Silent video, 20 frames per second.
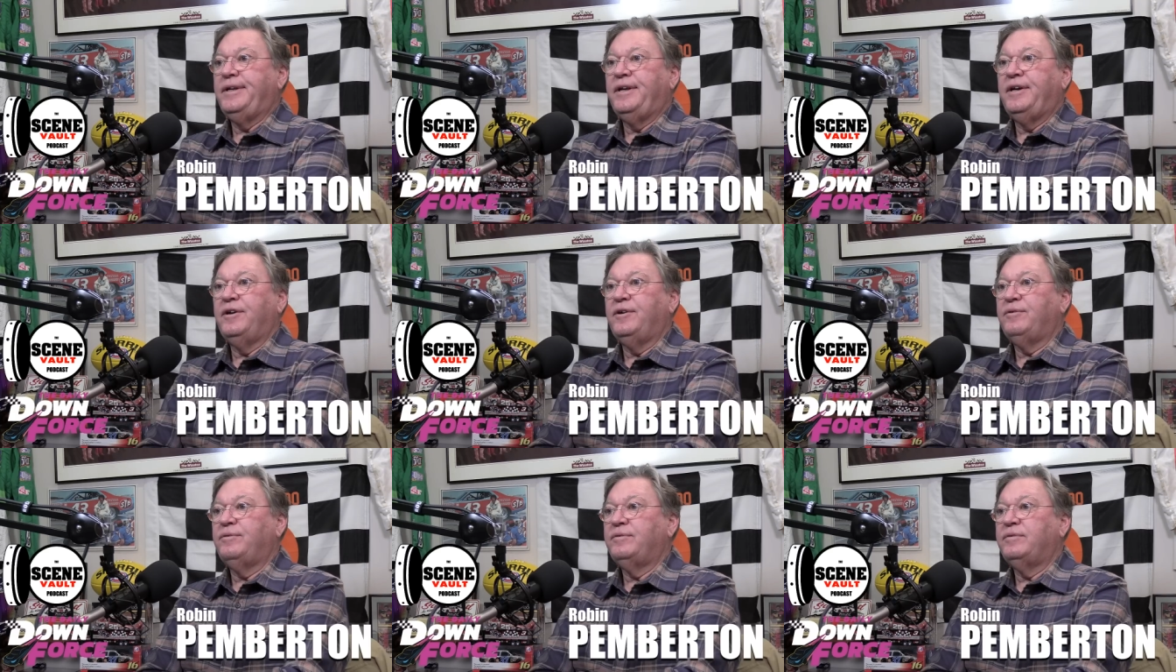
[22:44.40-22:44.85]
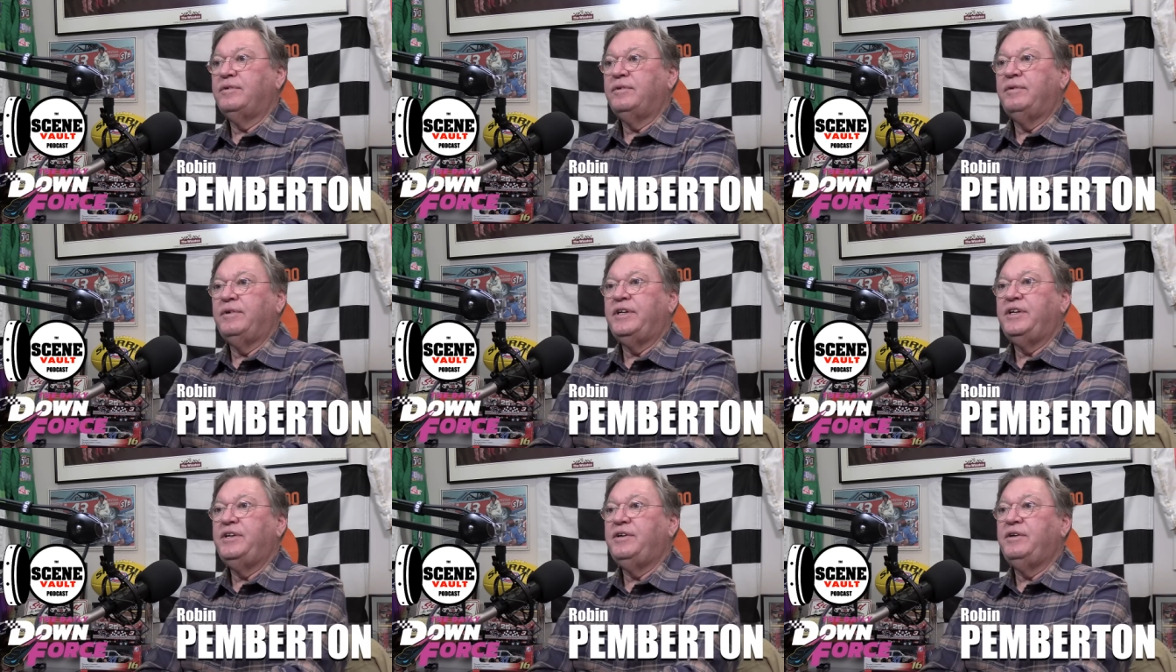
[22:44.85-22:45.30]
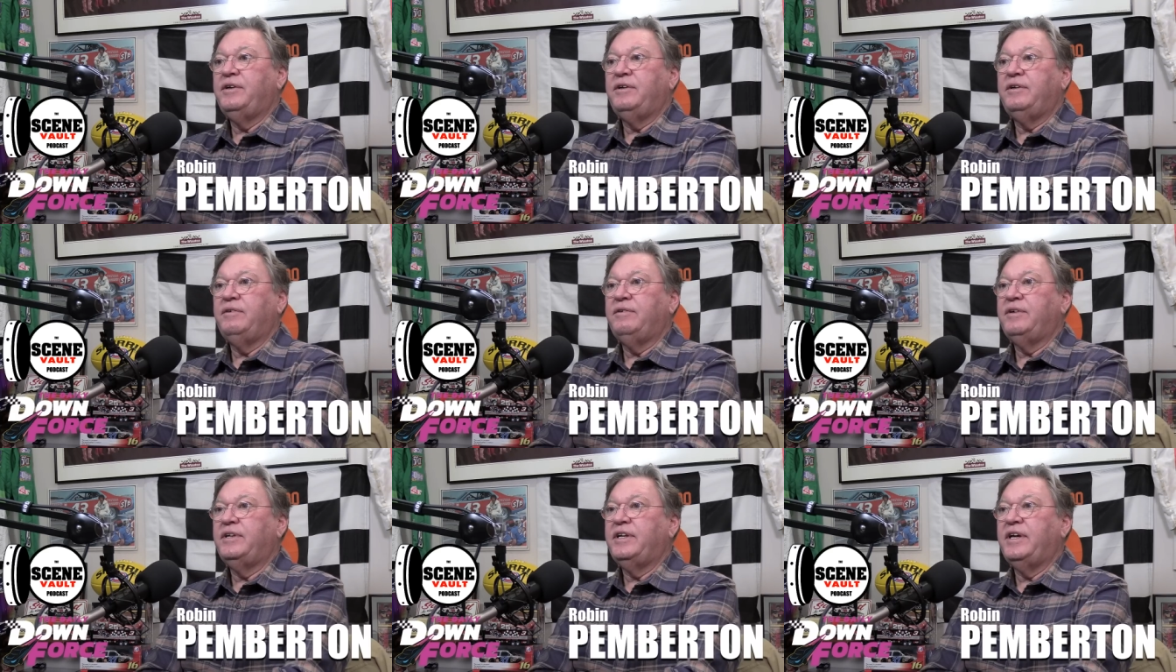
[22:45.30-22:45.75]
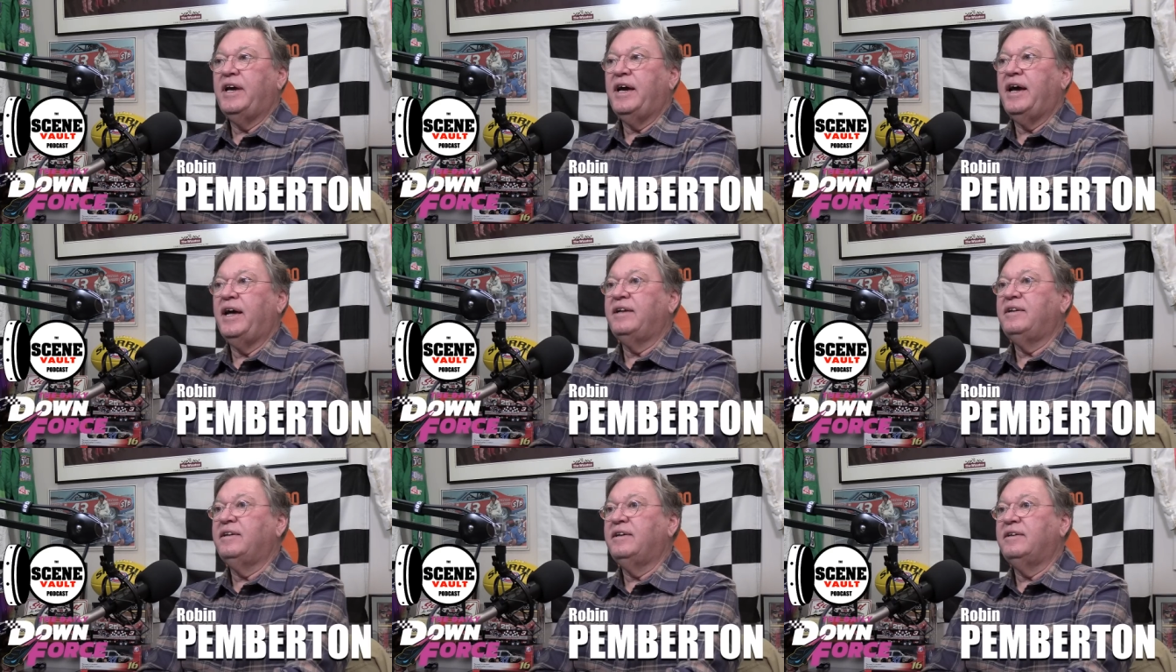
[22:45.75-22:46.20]
you know, when you
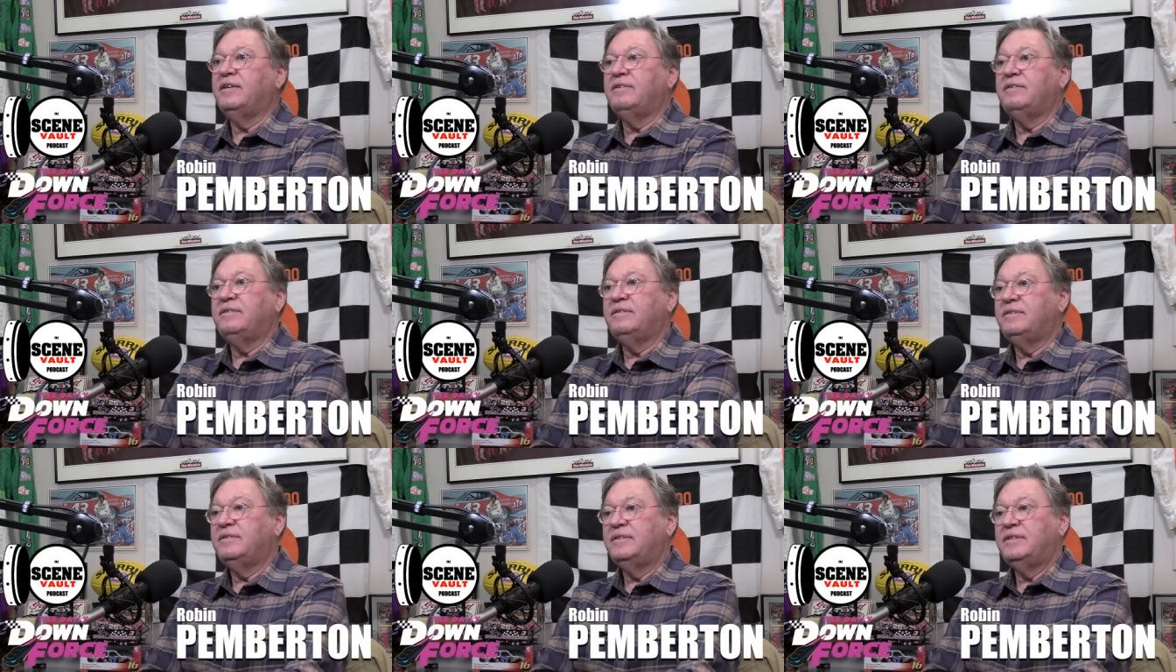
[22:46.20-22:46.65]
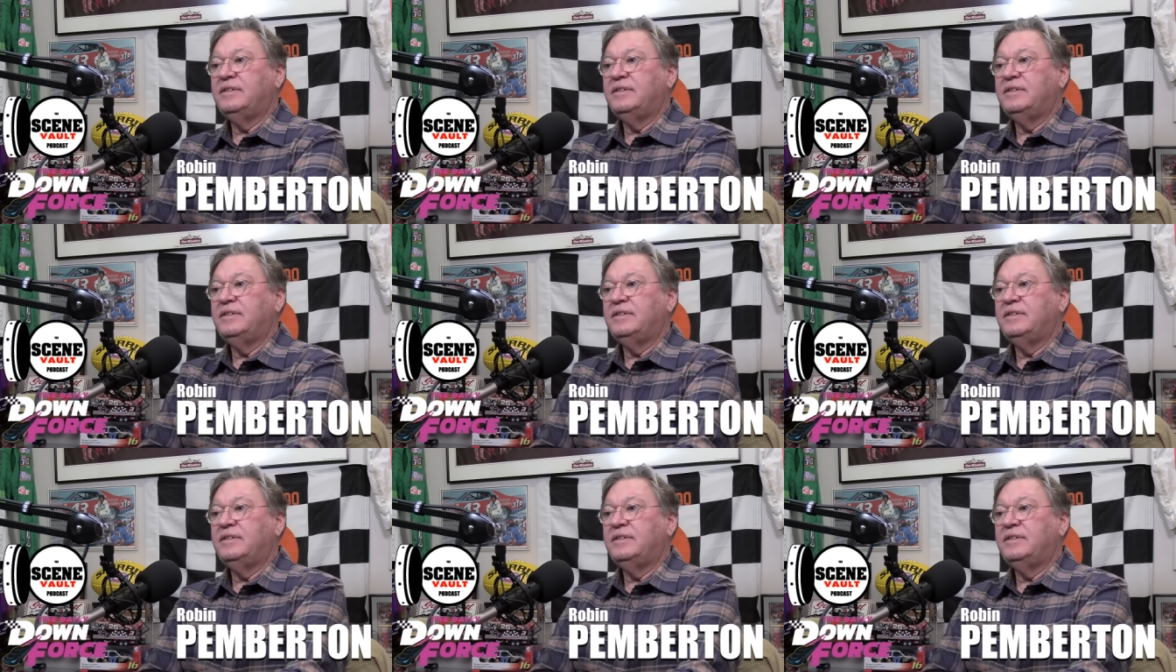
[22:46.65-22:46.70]
had to